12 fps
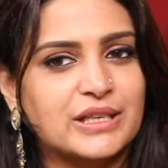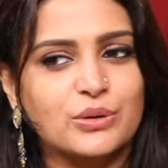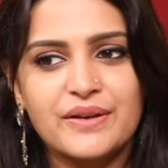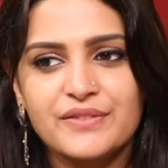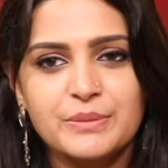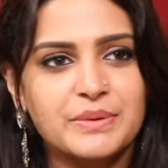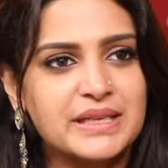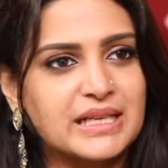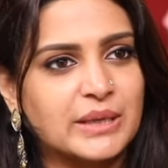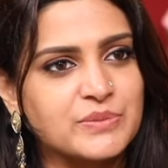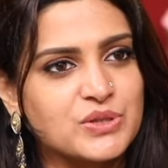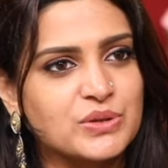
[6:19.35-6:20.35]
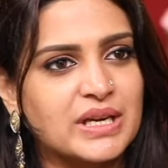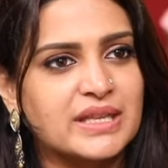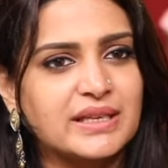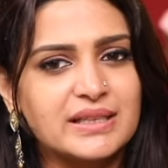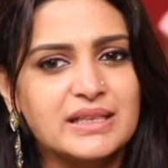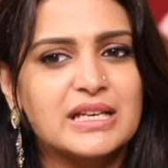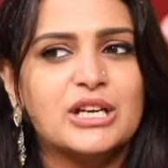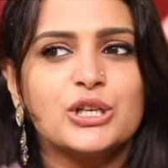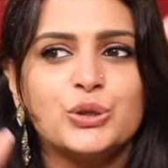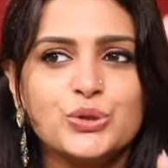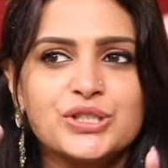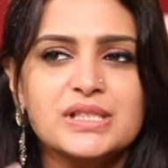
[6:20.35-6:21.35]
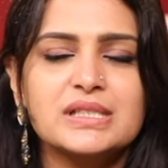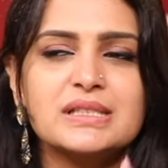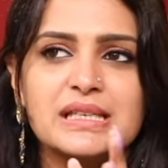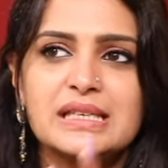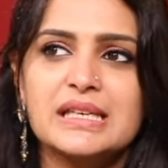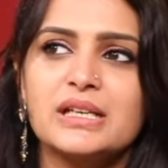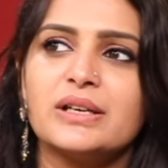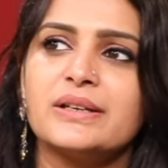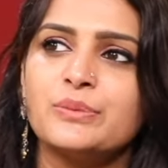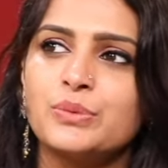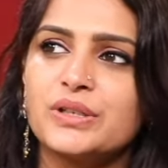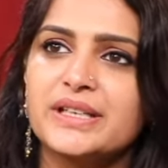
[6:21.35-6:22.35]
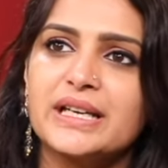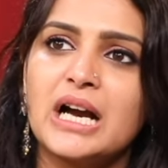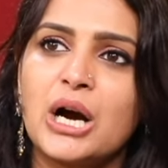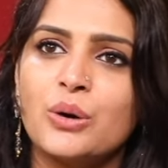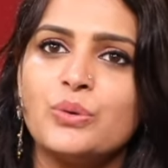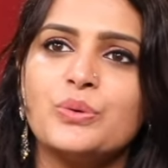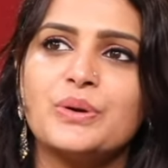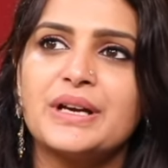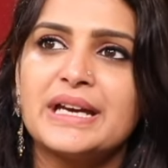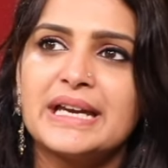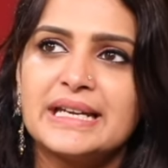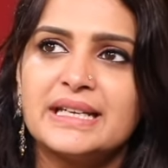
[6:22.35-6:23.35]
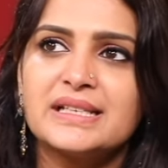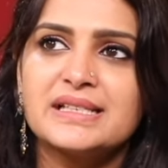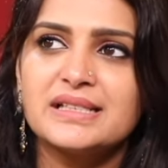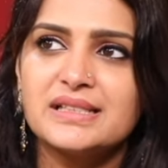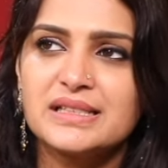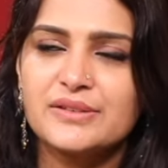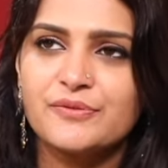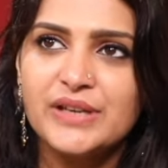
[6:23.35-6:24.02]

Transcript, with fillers: you know, everybody comes together and you're just thinking and working how does it,